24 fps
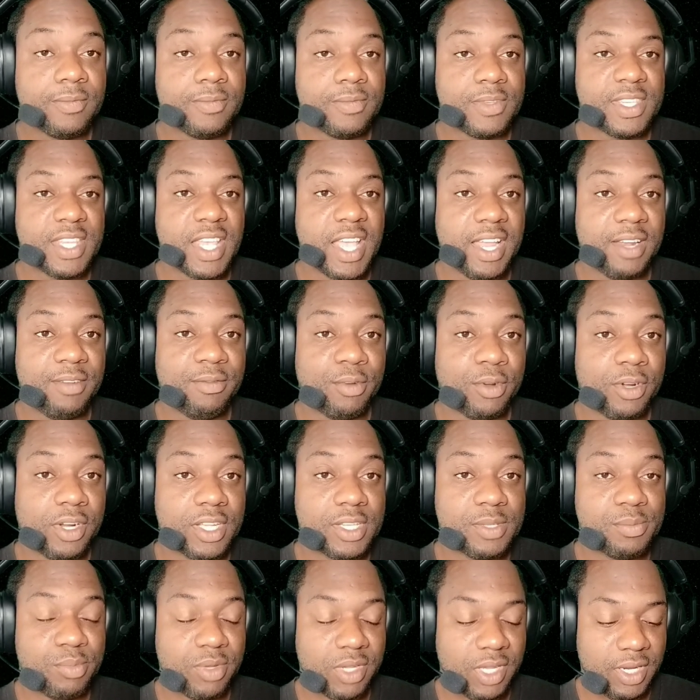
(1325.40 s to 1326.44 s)
Sad for
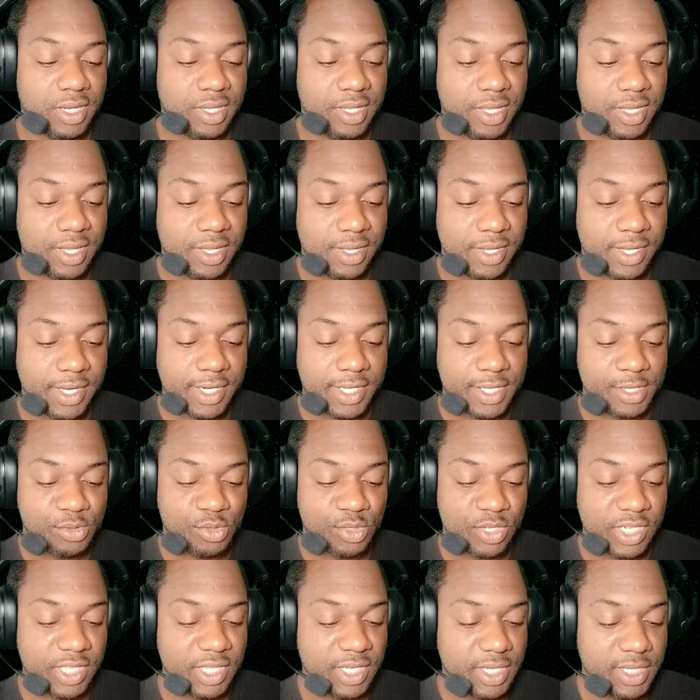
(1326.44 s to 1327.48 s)
us, but yeah, it is
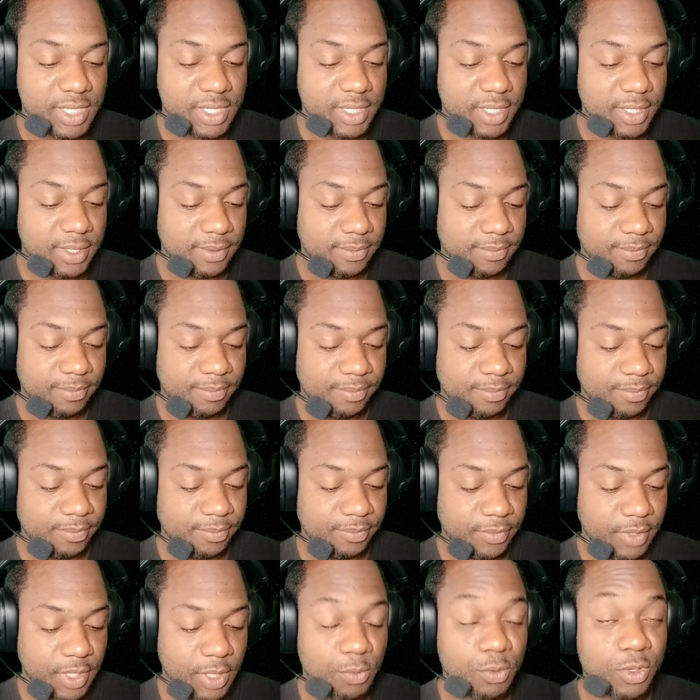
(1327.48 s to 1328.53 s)
what it is.
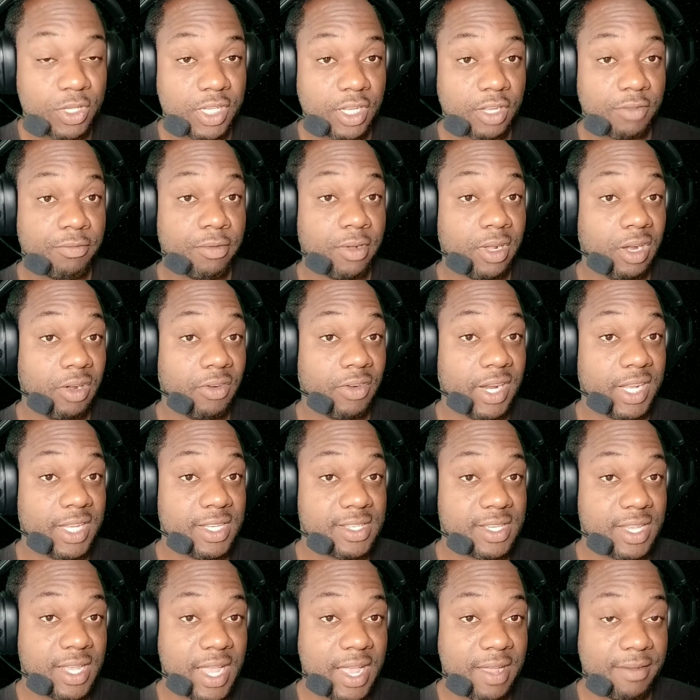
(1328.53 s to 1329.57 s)
It was a fun
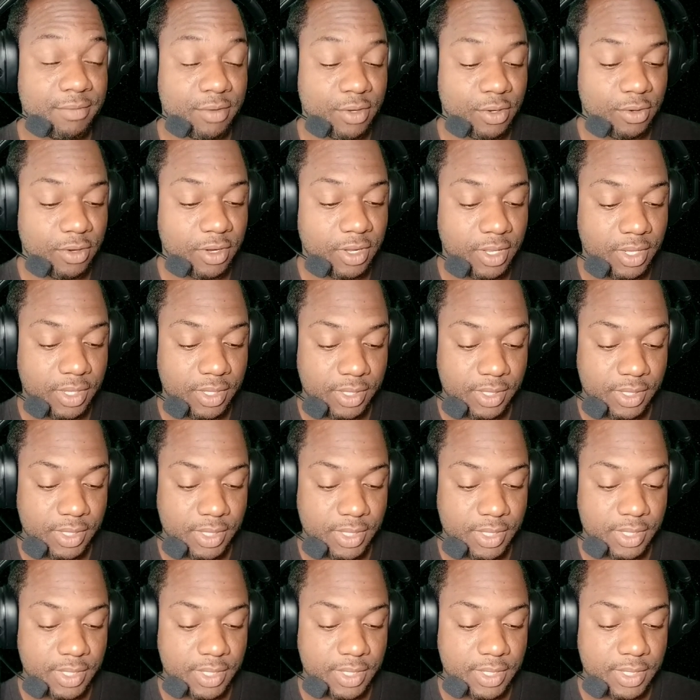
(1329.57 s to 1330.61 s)
race after all,
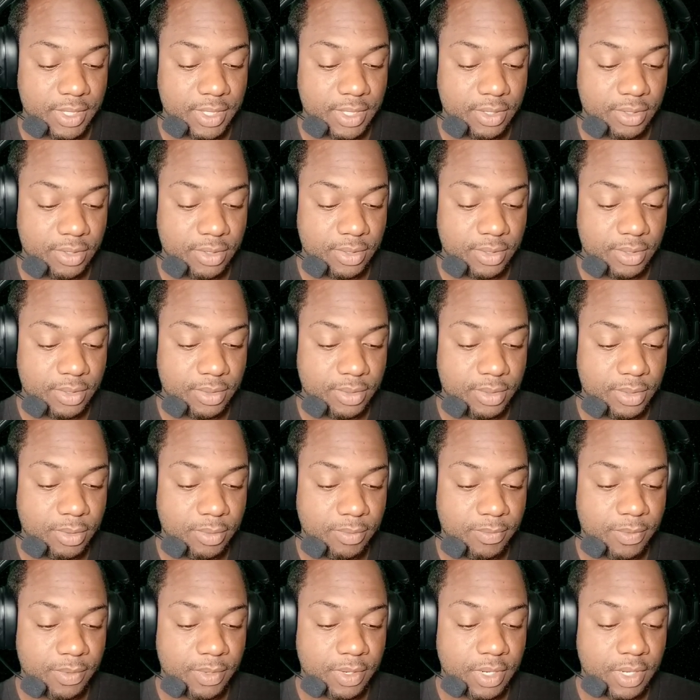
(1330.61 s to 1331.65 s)

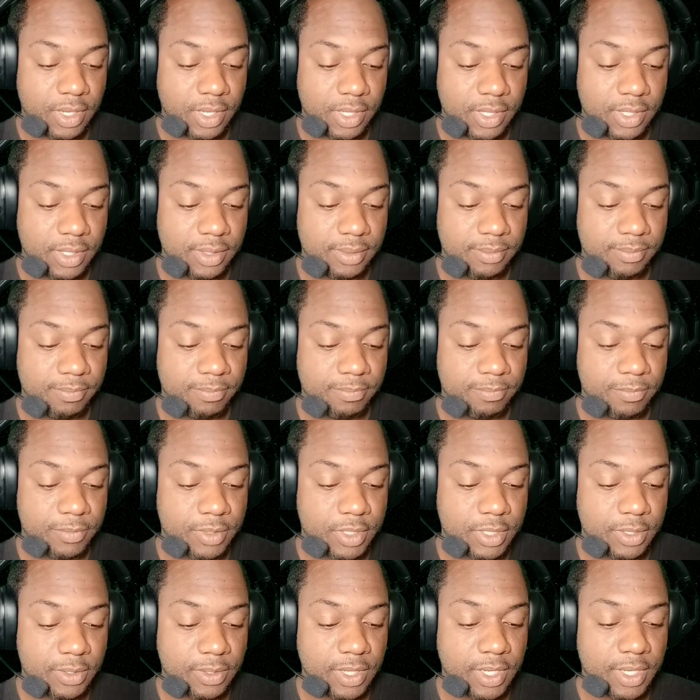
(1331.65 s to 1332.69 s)
overall.
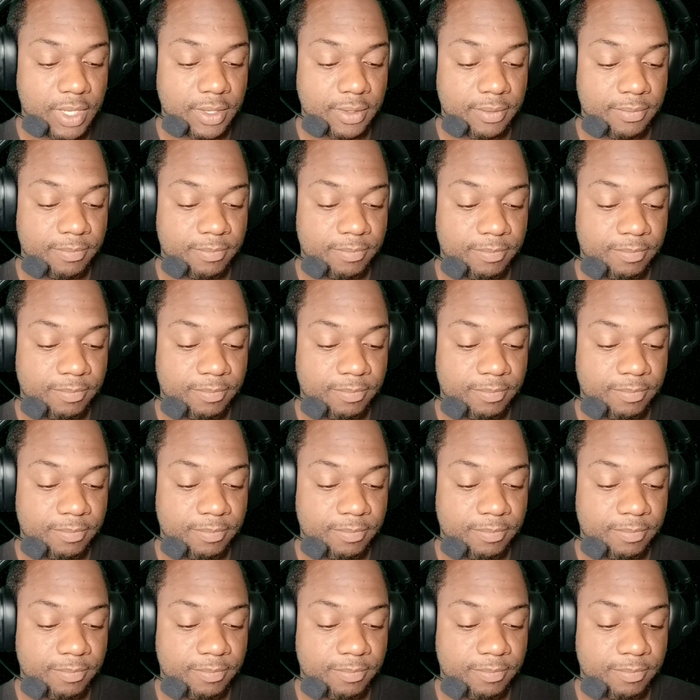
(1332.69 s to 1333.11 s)
So yeah.